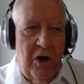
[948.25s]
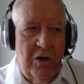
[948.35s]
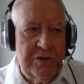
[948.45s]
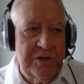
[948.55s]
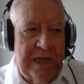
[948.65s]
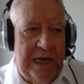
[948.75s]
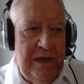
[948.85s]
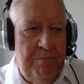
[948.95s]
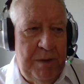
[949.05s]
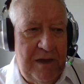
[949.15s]
on
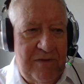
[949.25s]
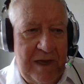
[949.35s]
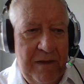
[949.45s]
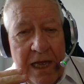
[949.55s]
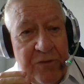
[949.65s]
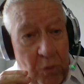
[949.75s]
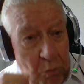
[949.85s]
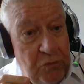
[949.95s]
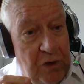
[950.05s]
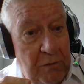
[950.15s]
sustainability. It's
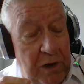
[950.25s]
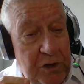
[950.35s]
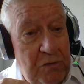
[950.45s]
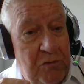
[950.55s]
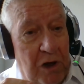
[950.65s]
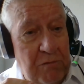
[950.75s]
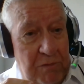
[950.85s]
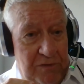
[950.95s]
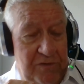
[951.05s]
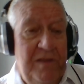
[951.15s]
also a new
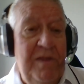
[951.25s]
tolerance.